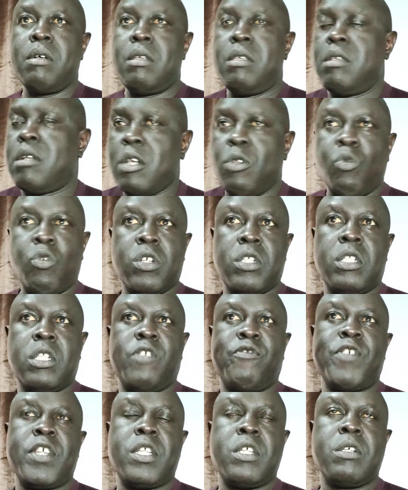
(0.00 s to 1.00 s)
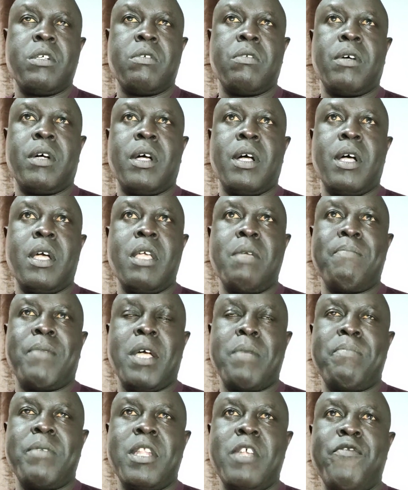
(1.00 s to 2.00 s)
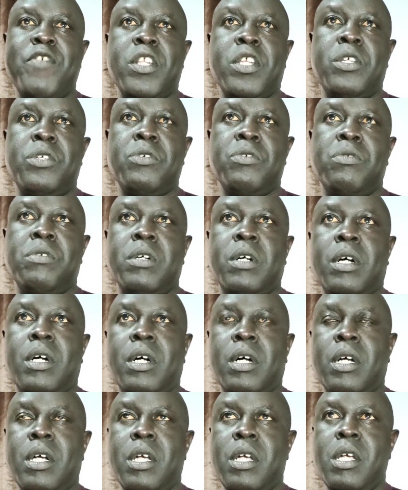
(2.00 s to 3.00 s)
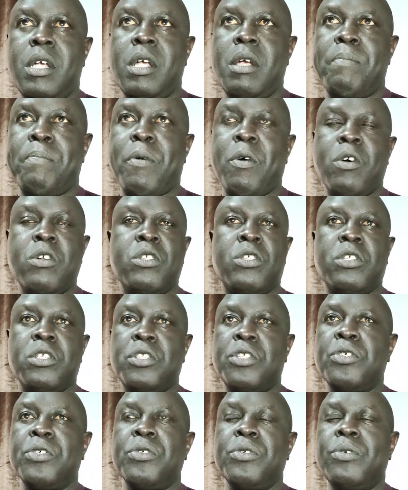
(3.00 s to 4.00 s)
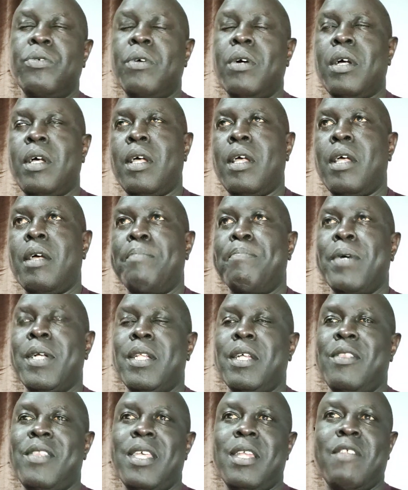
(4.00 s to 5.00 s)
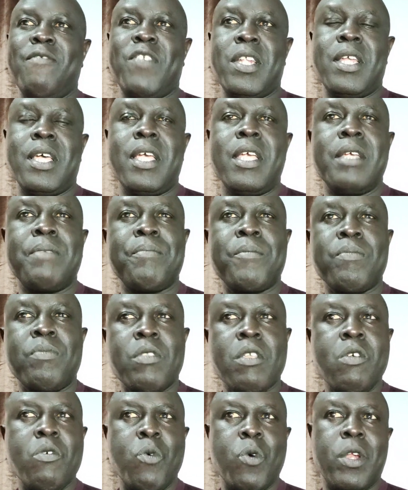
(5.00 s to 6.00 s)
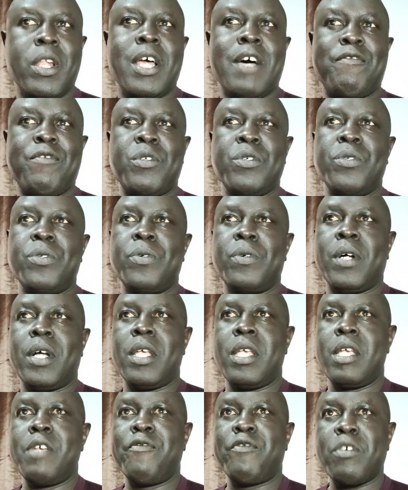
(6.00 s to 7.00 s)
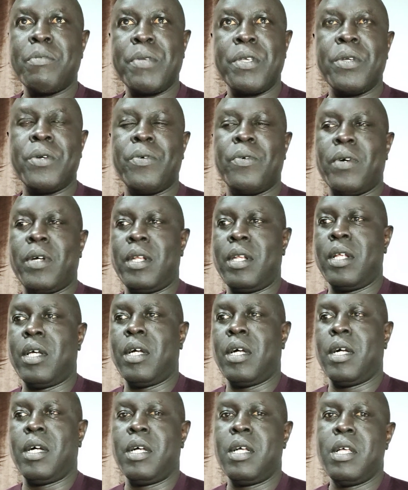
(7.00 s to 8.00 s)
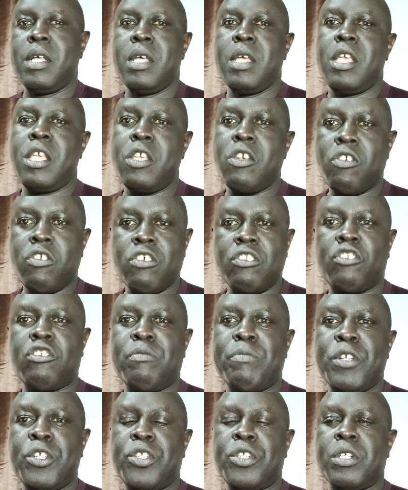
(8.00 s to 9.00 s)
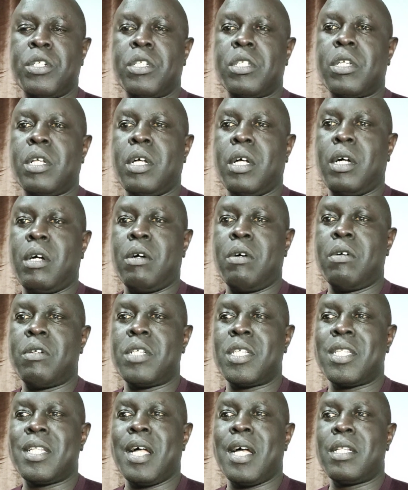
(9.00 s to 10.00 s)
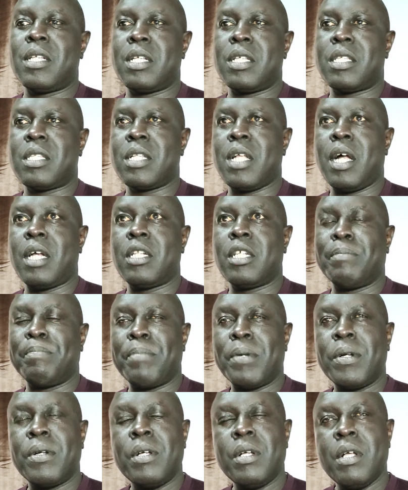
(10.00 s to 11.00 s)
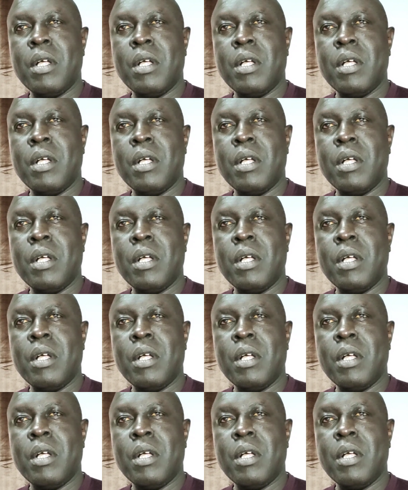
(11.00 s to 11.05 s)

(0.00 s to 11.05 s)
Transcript: you can watch this video. It might benefit you a point or two, but at the end of the day, we'd love to hear from you and your contributions on starting a startup.